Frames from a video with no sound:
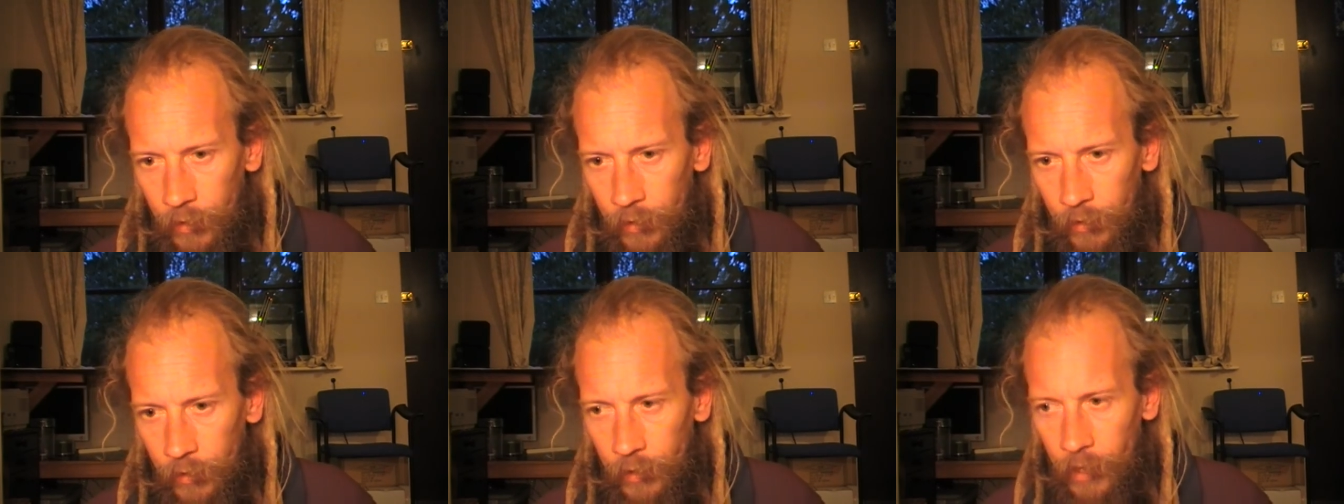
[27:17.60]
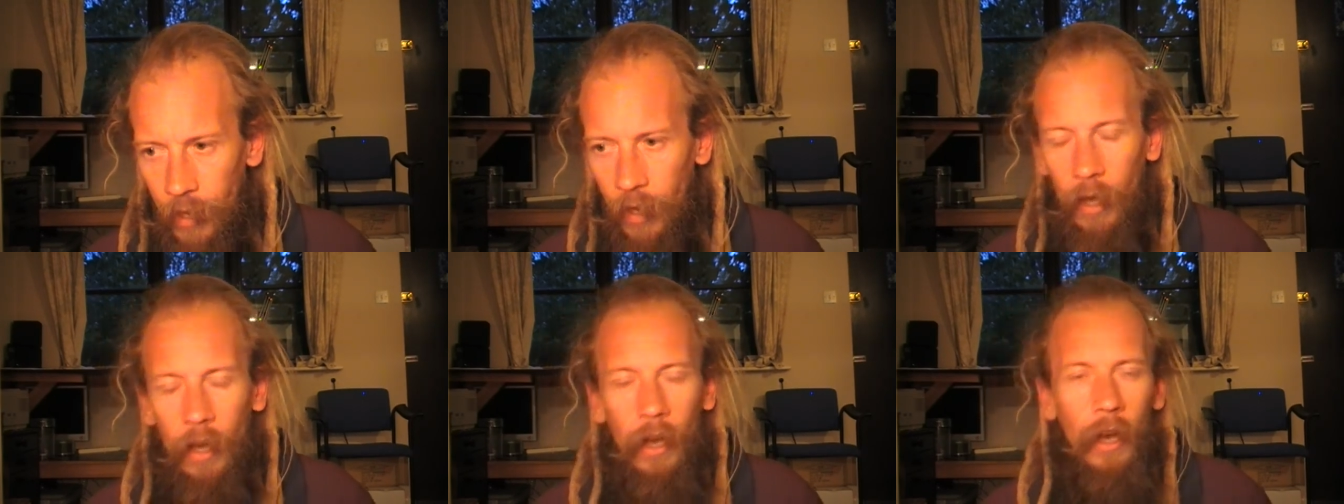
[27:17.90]

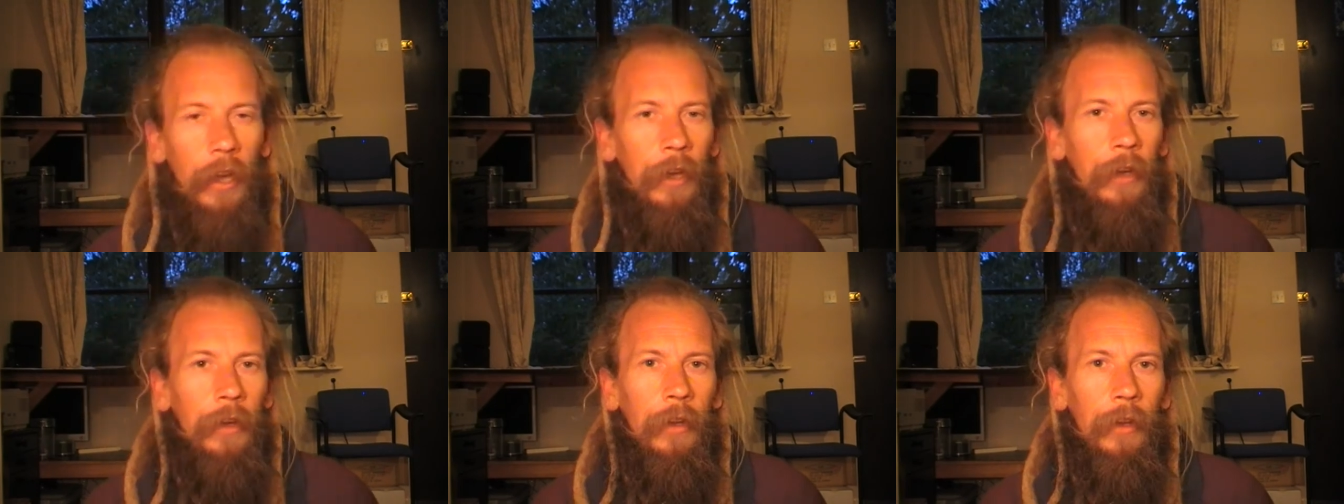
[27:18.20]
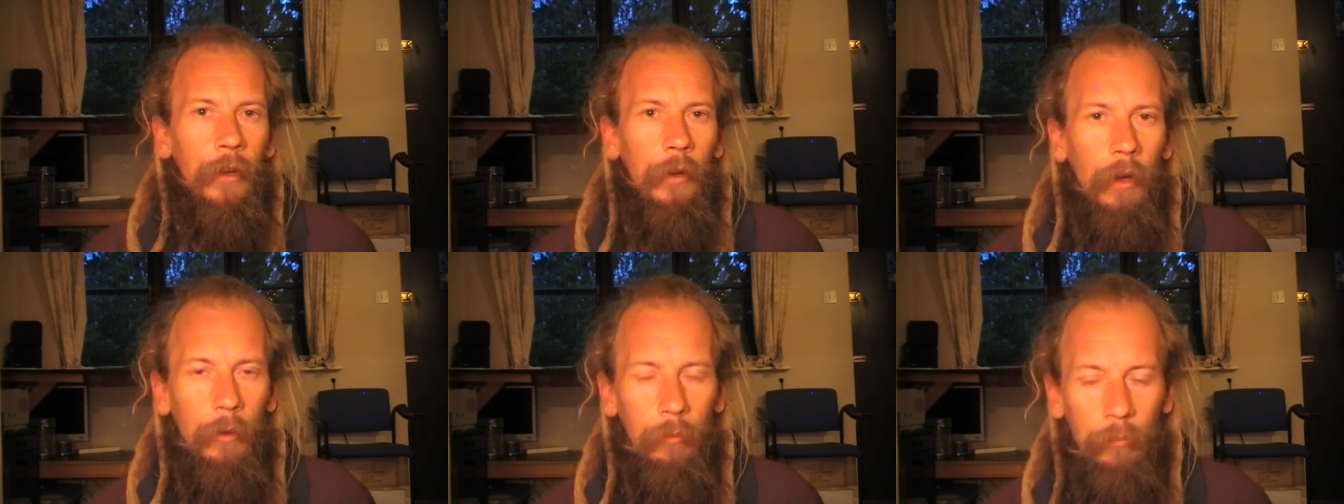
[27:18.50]
yeah, I don't
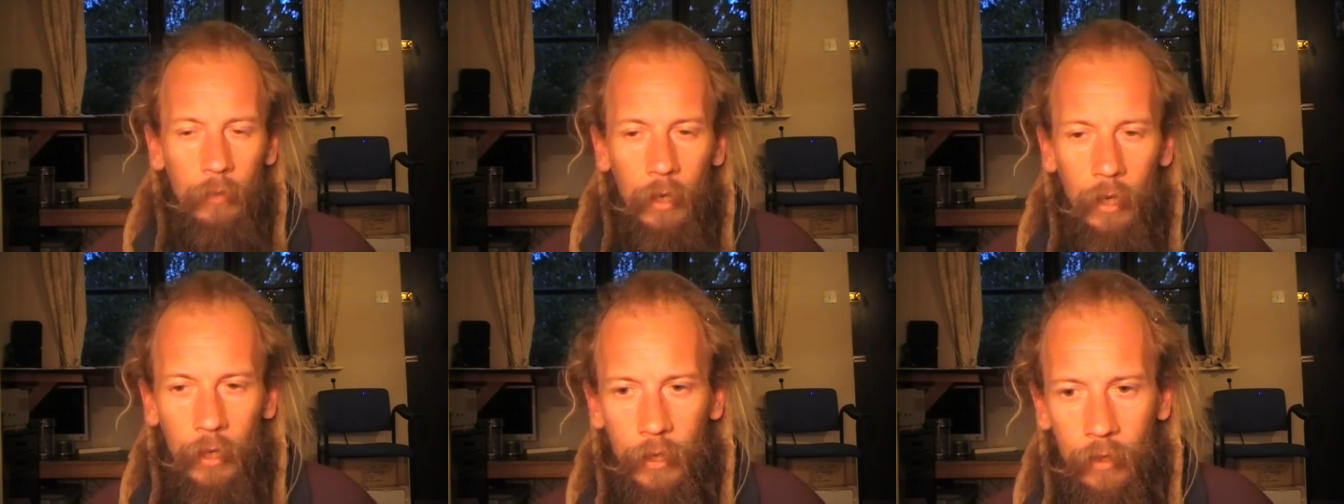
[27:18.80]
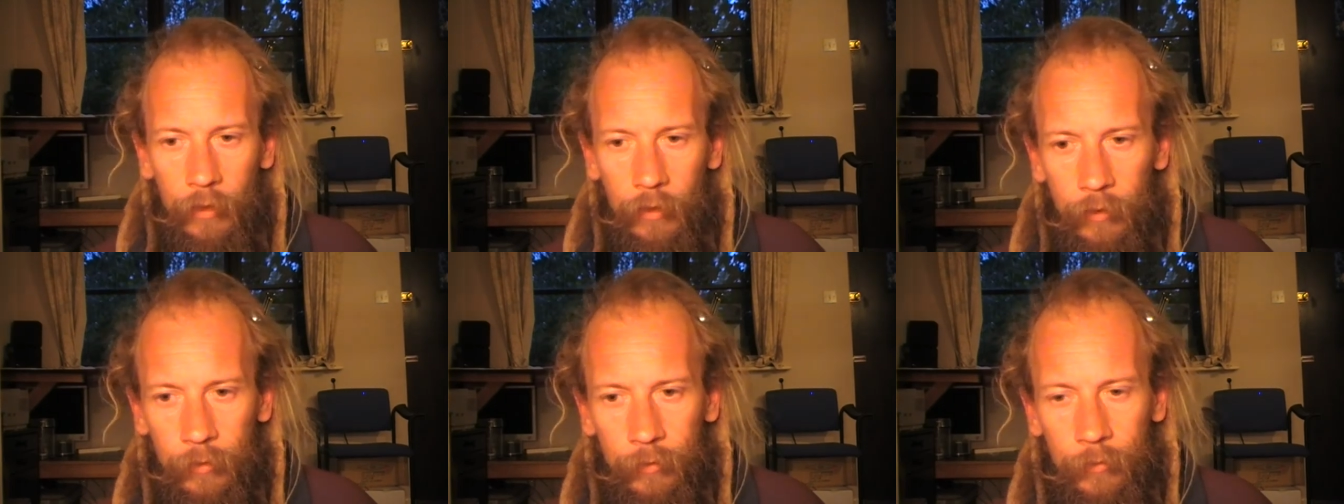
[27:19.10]
know, I'm
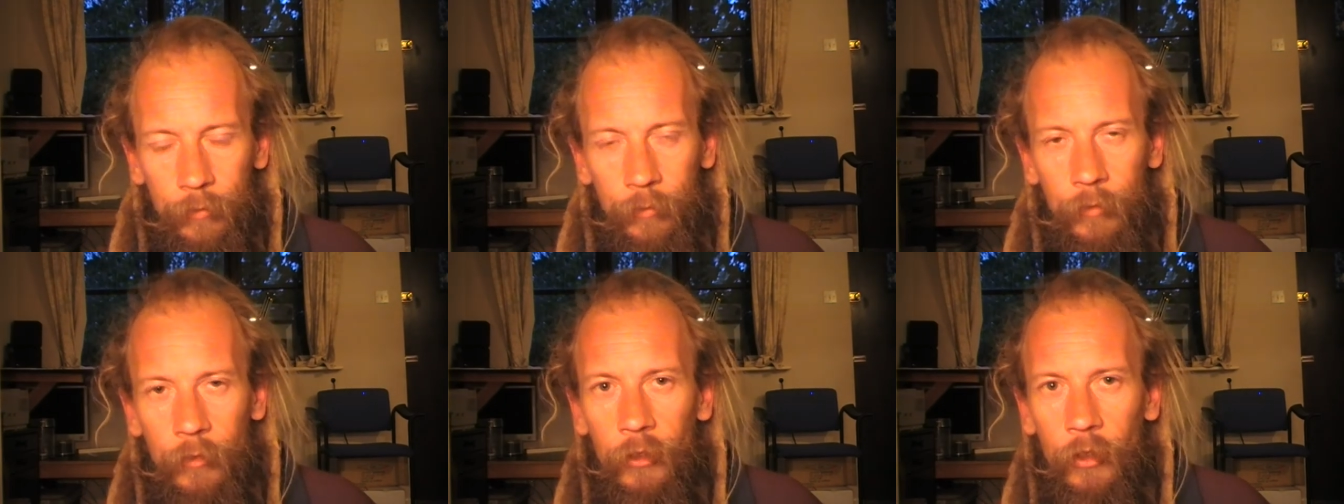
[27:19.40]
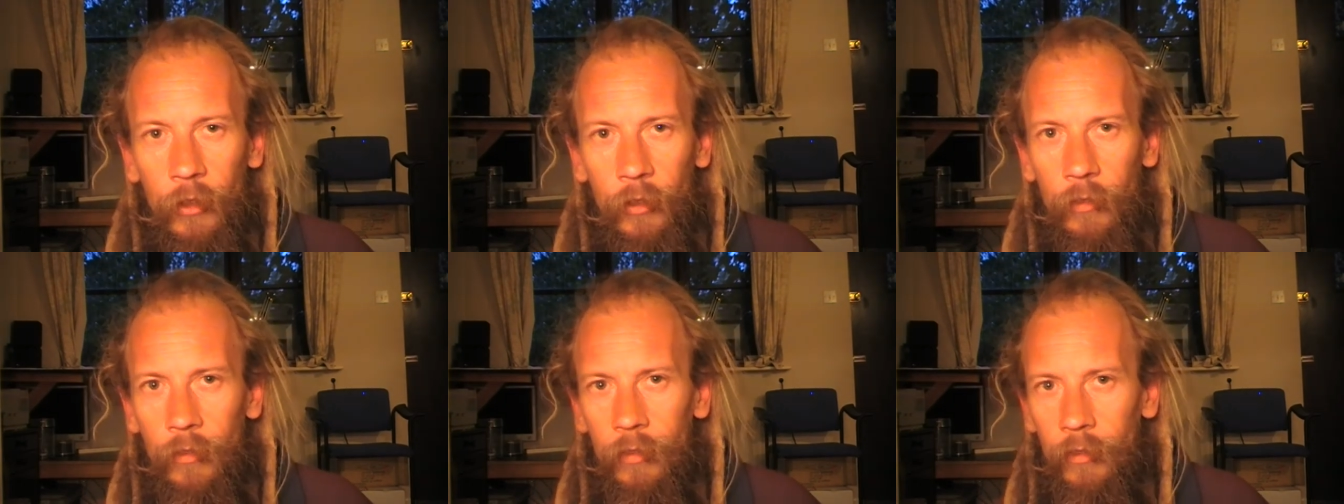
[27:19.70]
like
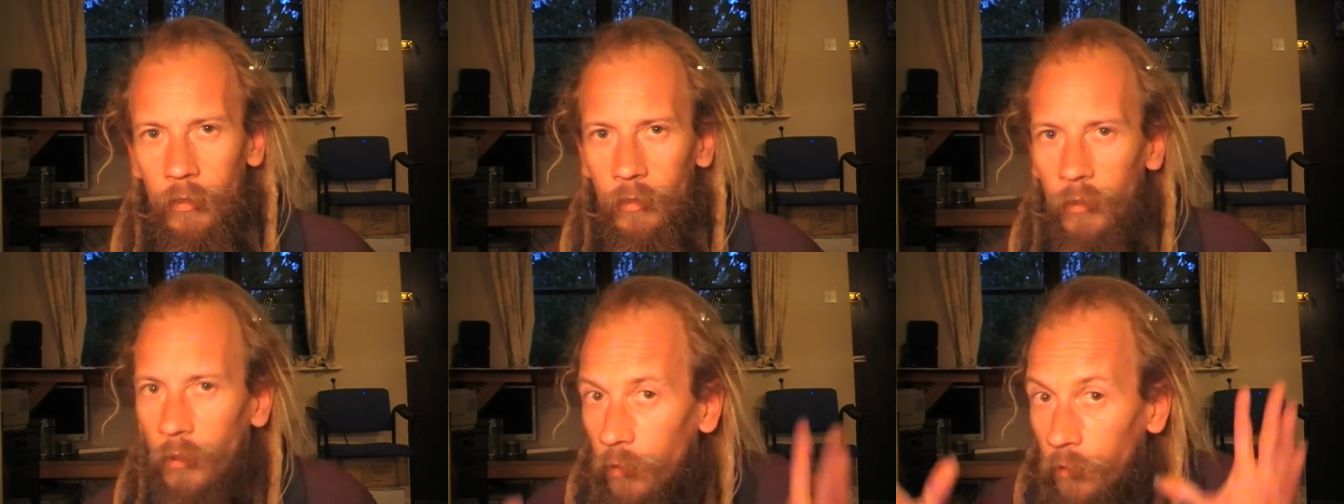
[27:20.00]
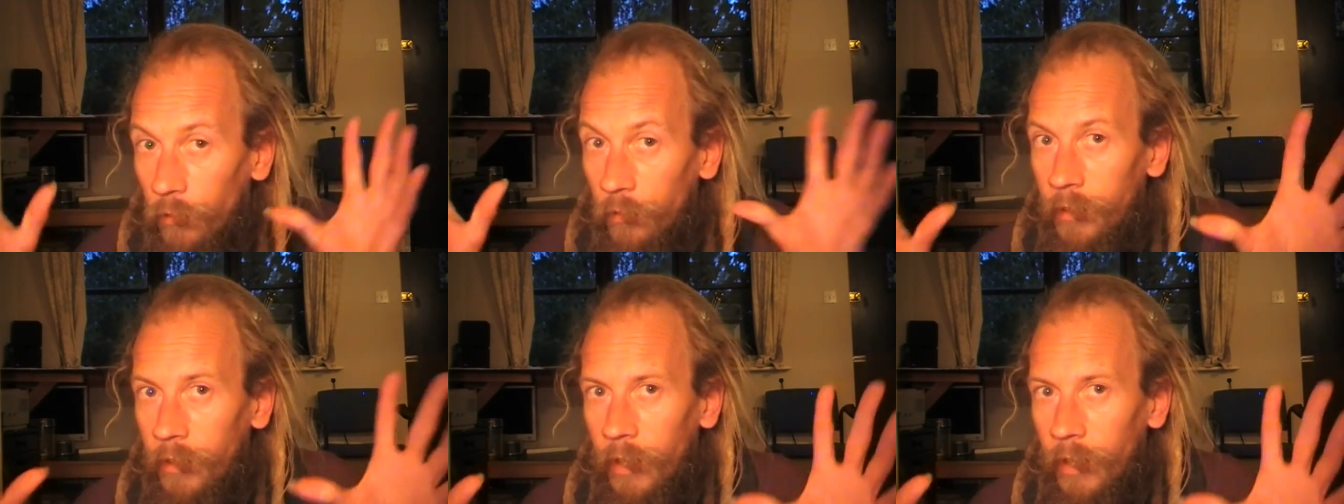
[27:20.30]
just sort of